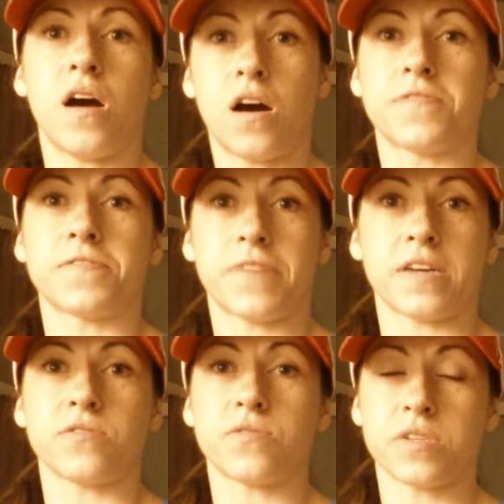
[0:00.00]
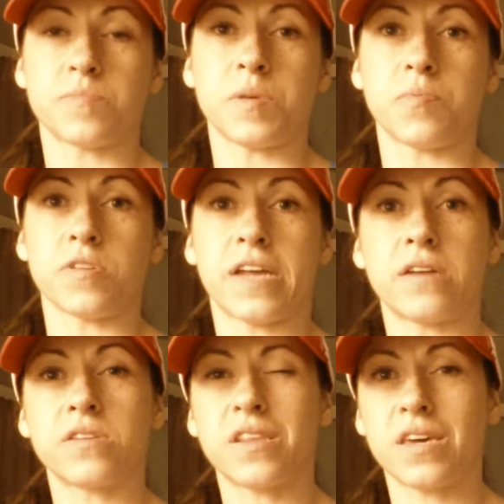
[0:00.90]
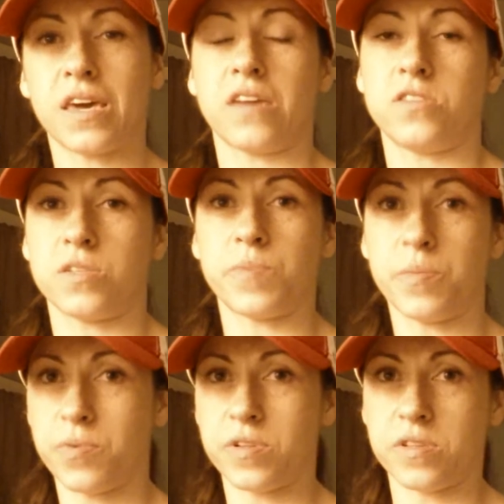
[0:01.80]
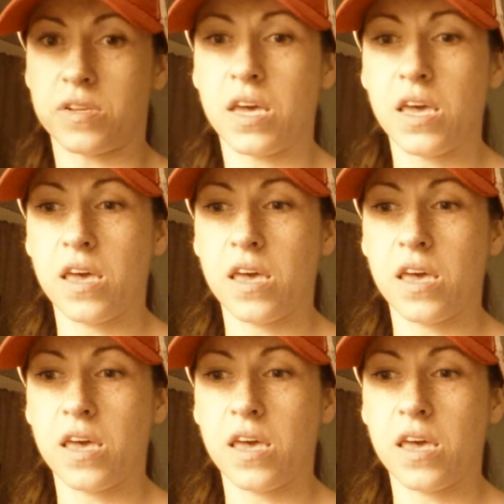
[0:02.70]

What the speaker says: offer value to other people and how you can engage other people